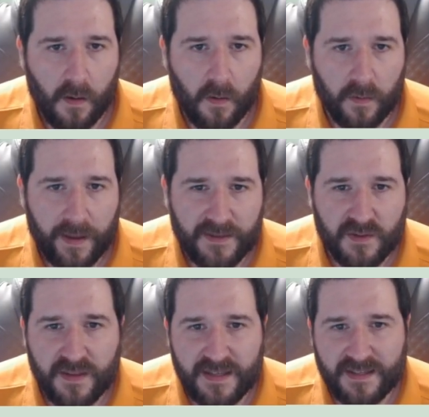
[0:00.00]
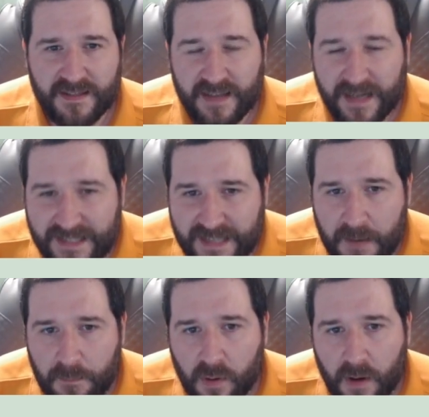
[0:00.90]
Okay, so this is an
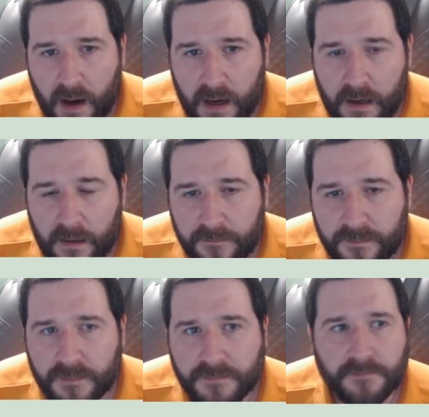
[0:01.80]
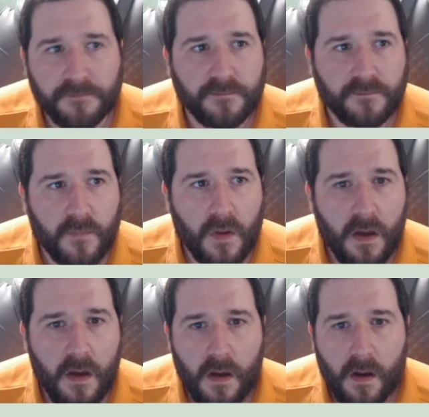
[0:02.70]
example of
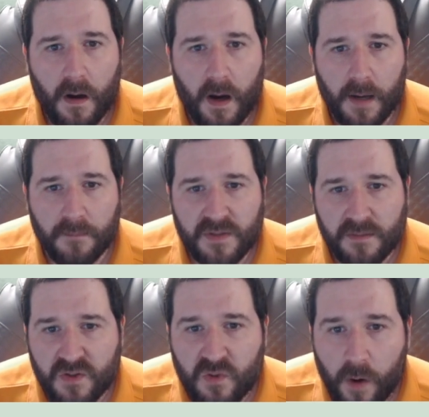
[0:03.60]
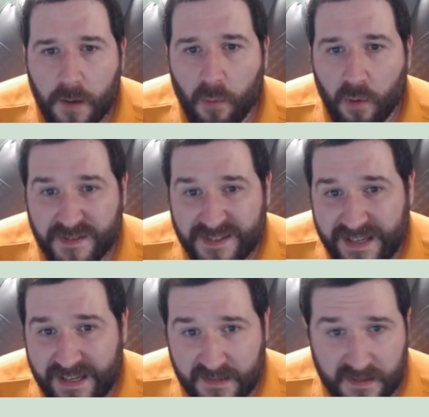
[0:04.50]
some storyboard
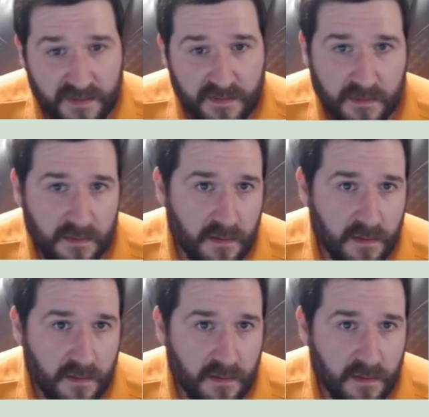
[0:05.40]
scenes.